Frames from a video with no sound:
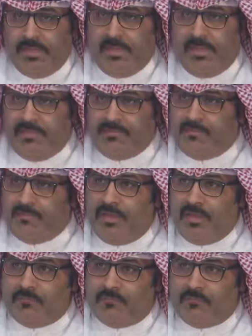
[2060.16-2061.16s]

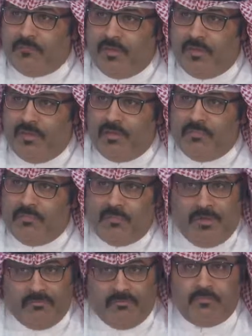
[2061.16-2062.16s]
protection and
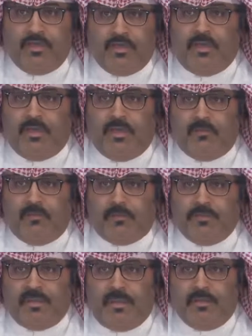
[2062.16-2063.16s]
necessary for
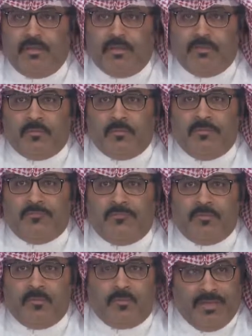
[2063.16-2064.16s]
those
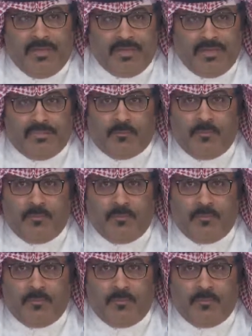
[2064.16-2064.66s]
with the special